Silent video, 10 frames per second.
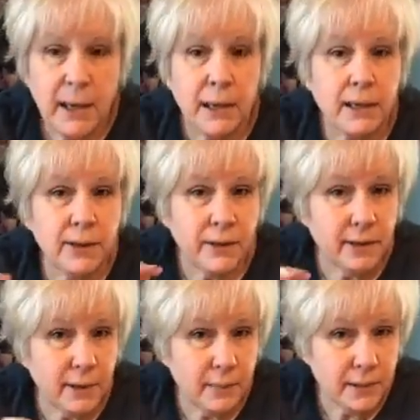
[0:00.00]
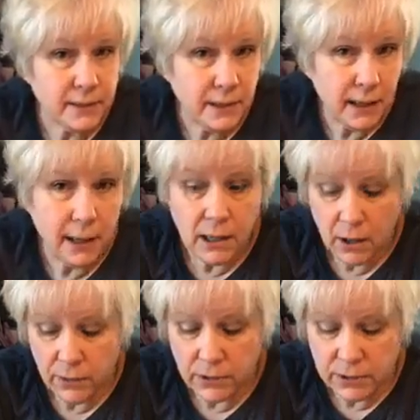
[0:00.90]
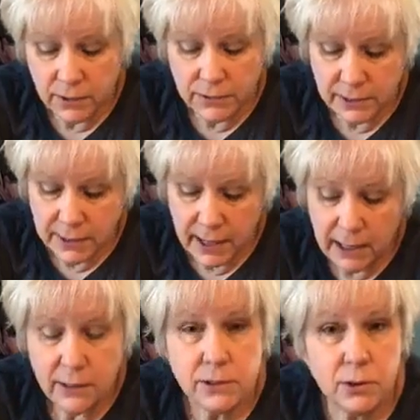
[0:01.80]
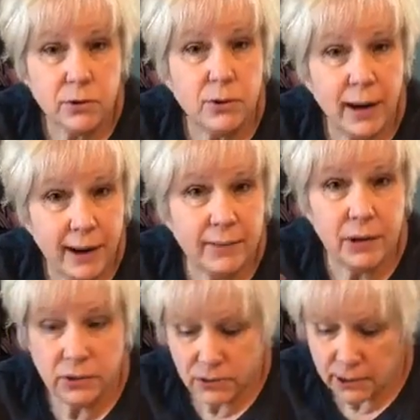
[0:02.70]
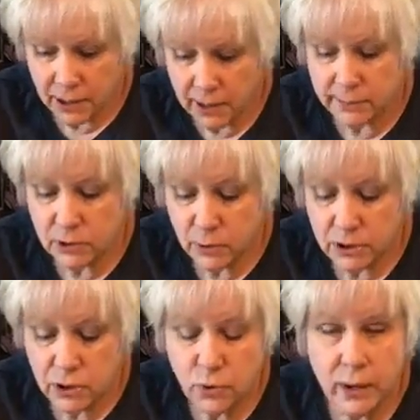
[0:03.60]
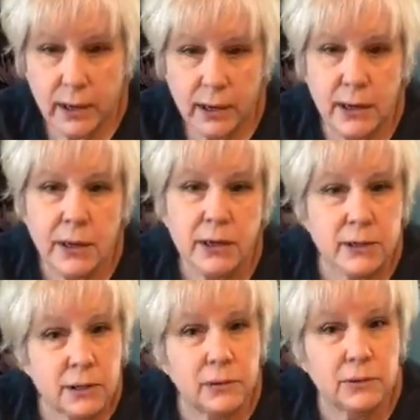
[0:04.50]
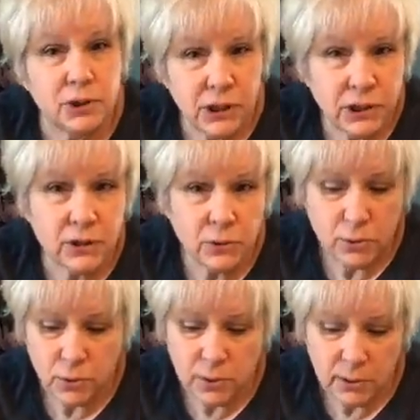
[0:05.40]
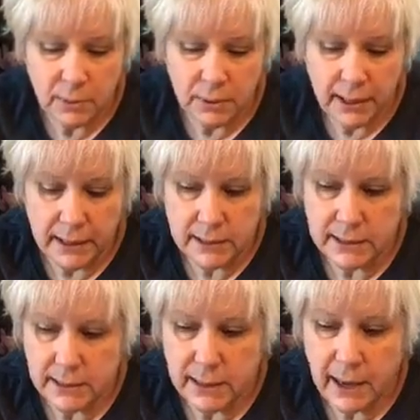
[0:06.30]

And I think that means taking care of yourself today, so you have years to come to enjoy. So change those rotary blades.